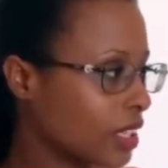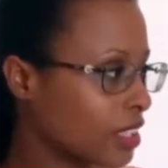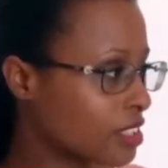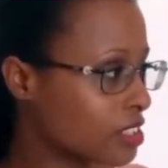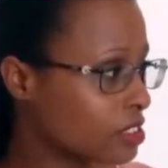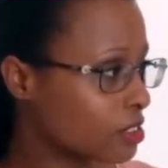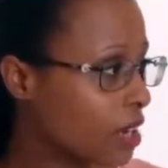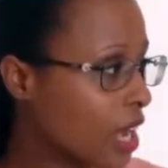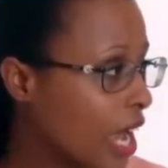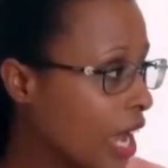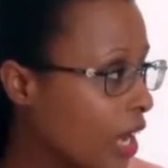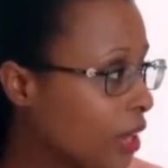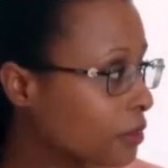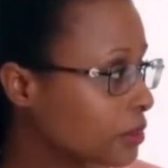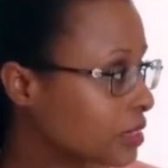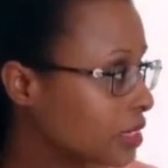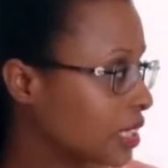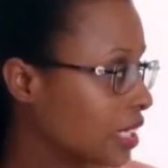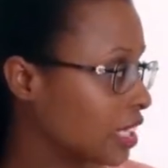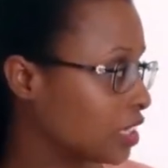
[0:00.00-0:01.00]
So
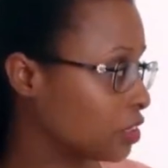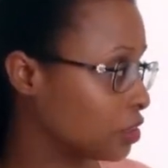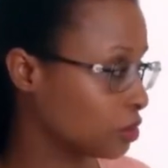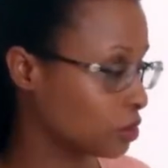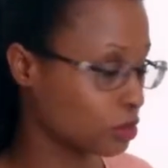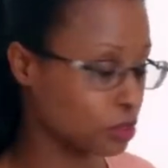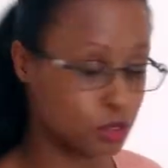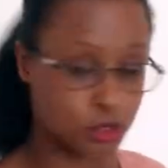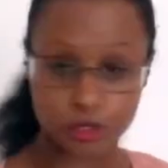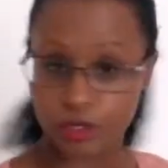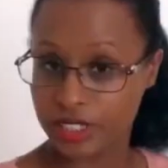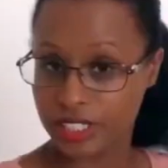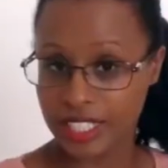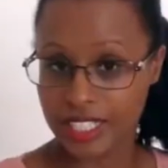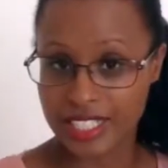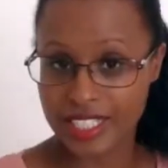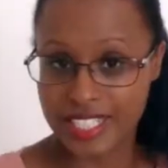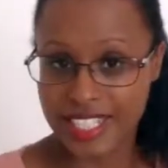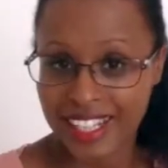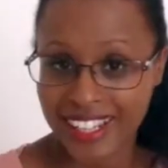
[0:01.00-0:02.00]
how did I do to
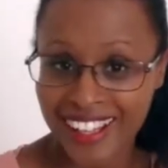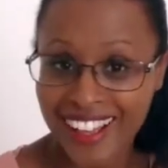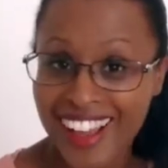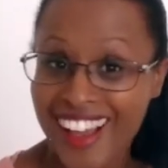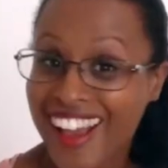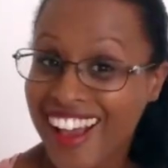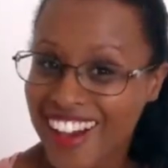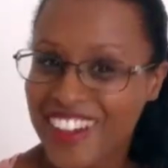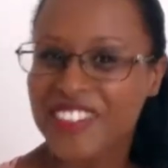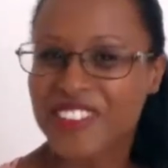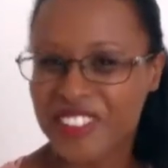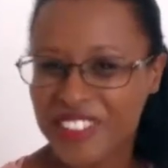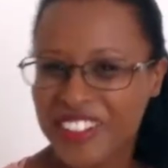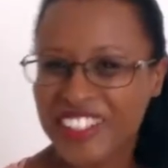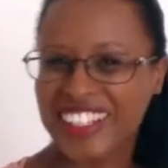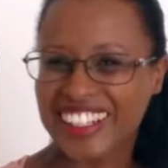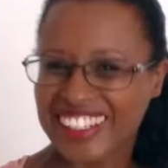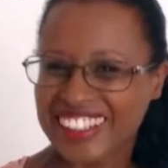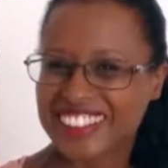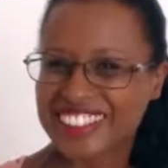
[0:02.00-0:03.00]
teach
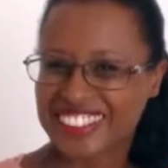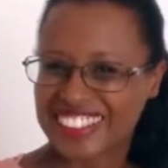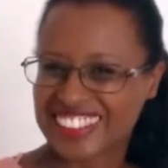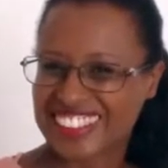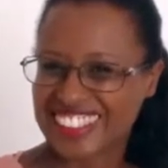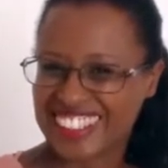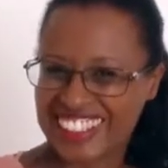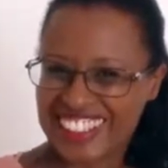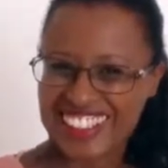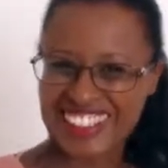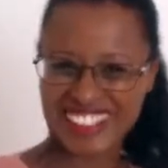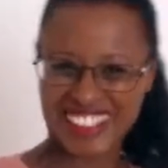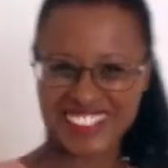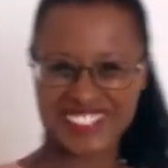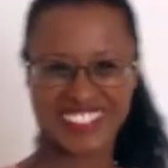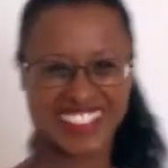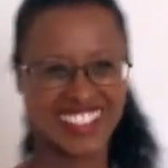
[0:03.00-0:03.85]
4 languages to